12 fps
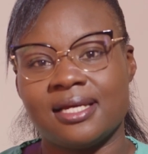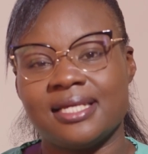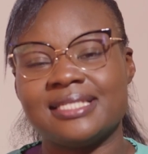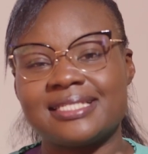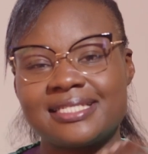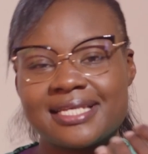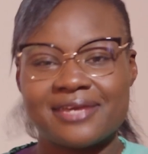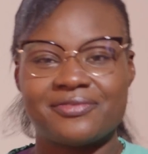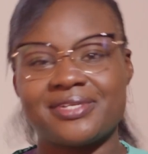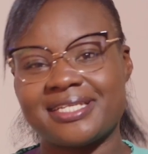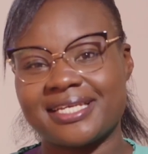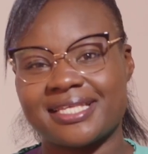Is it
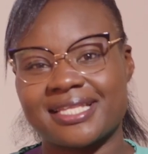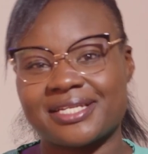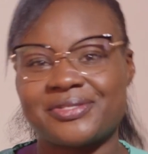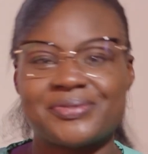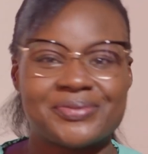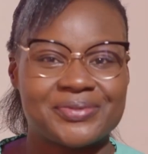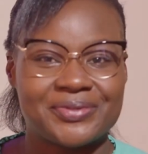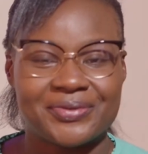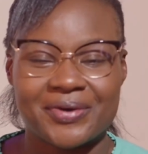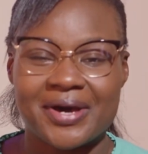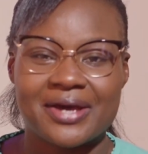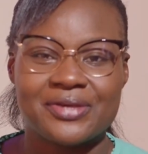every day that you
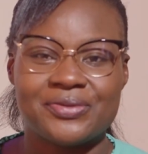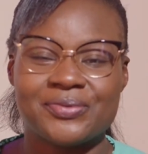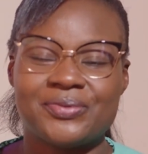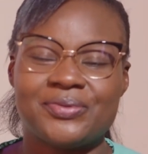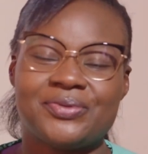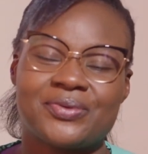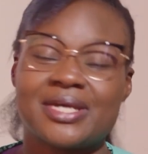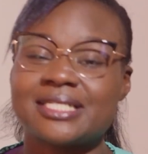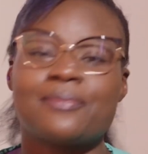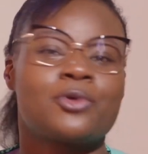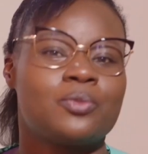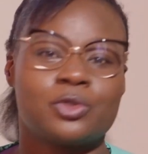get a
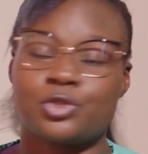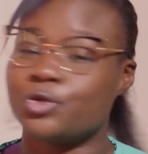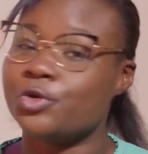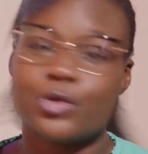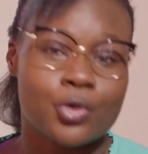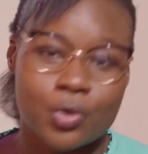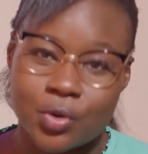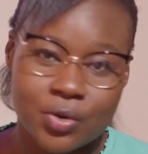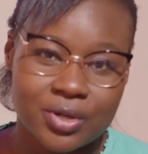promotion? No.